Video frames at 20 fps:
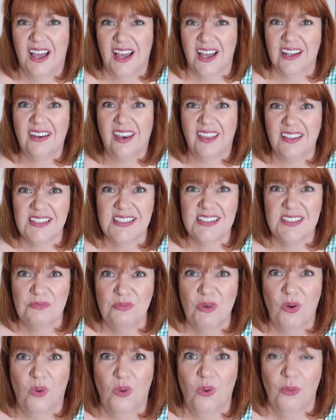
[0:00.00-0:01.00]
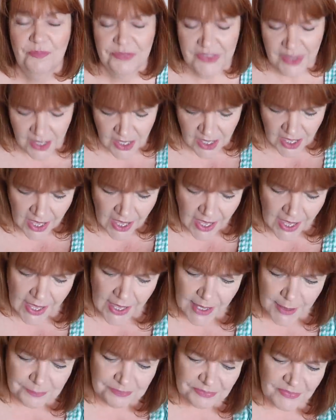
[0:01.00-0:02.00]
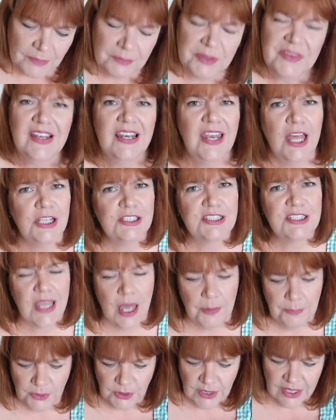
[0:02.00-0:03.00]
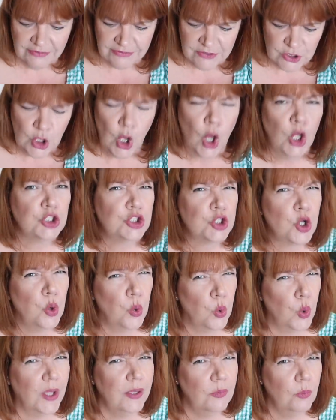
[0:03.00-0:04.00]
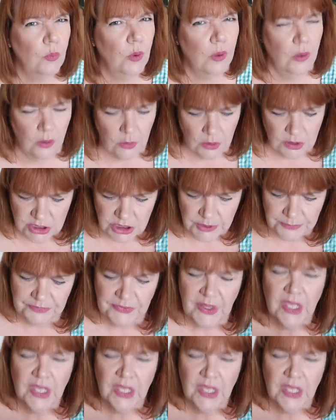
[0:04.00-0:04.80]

I'd like some more. But the last couple have not quite worked.